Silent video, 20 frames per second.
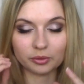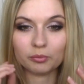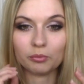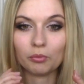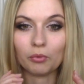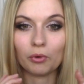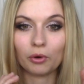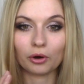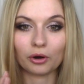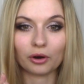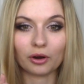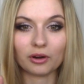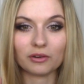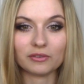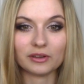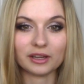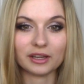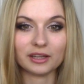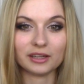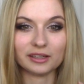more of
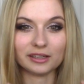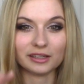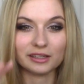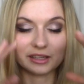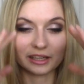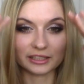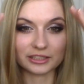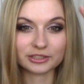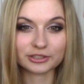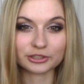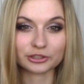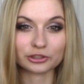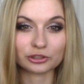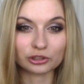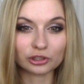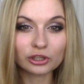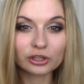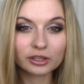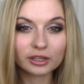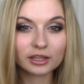a nicer
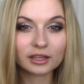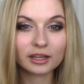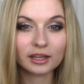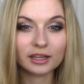look